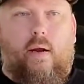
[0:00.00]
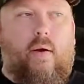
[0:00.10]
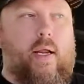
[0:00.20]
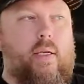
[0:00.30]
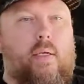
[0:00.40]

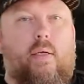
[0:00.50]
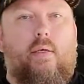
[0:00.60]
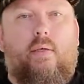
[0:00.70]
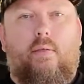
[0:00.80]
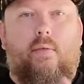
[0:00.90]
right,
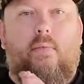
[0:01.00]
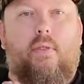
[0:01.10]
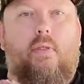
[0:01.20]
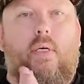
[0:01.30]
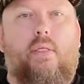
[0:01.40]
so
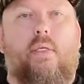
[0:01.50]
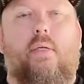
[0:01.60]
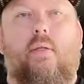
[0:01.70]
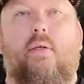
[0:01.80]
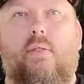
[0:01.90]
stretch
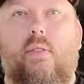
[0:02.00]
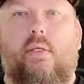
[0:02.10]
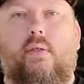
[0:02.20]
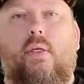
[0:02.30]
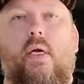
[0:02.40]
out those a little.